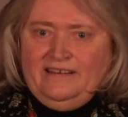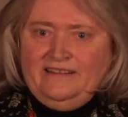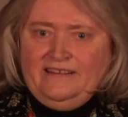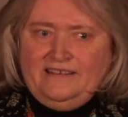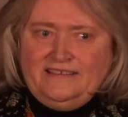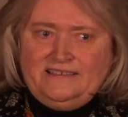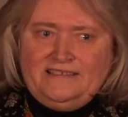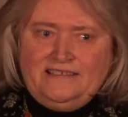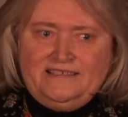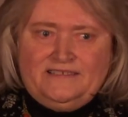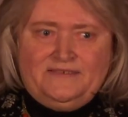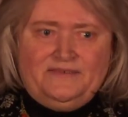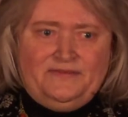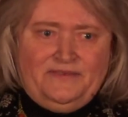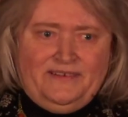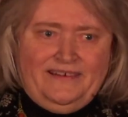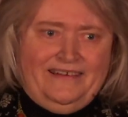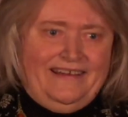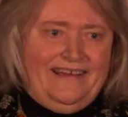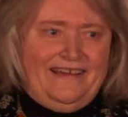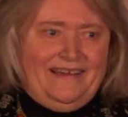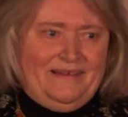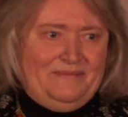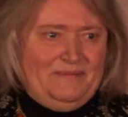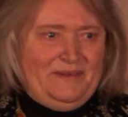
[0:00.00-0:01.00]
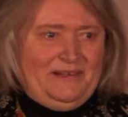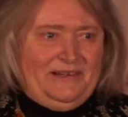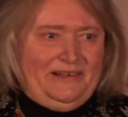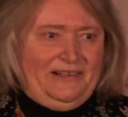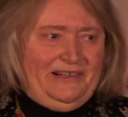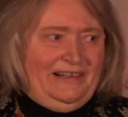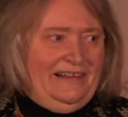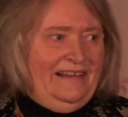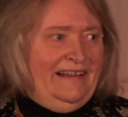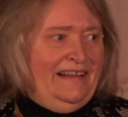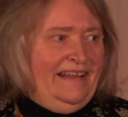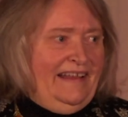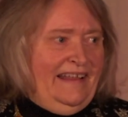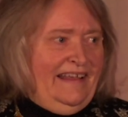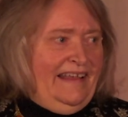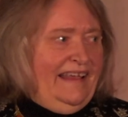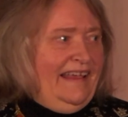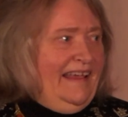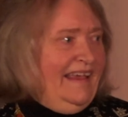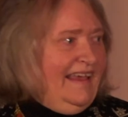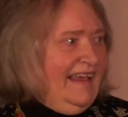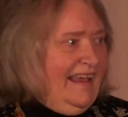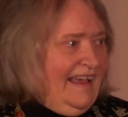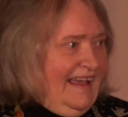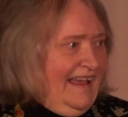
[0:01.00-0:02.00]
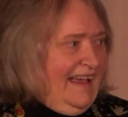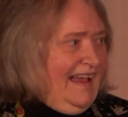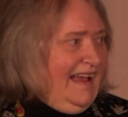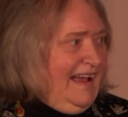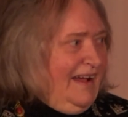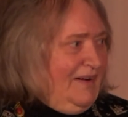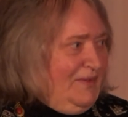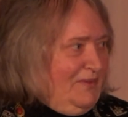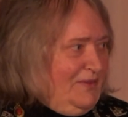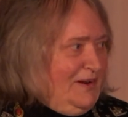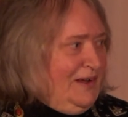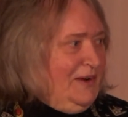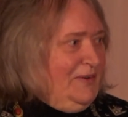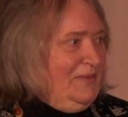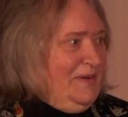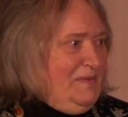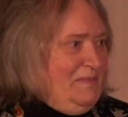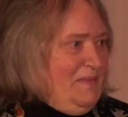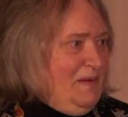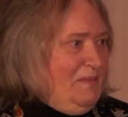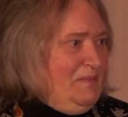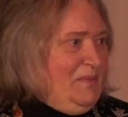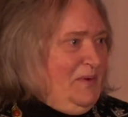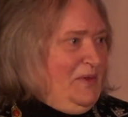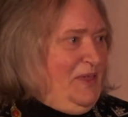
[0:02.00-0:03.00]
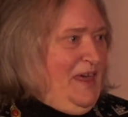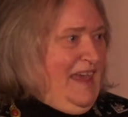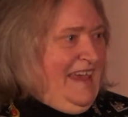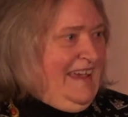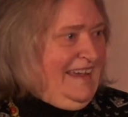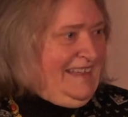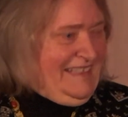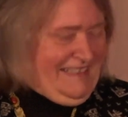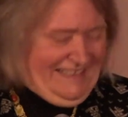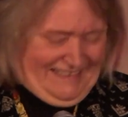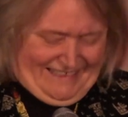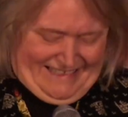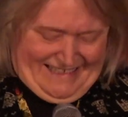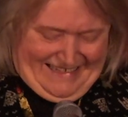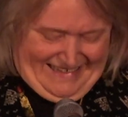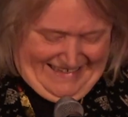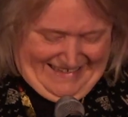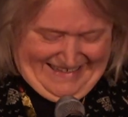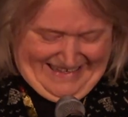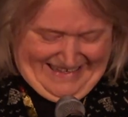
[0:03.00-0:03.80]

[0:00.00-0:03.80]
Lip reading: This is phenomenal. I want to remember this.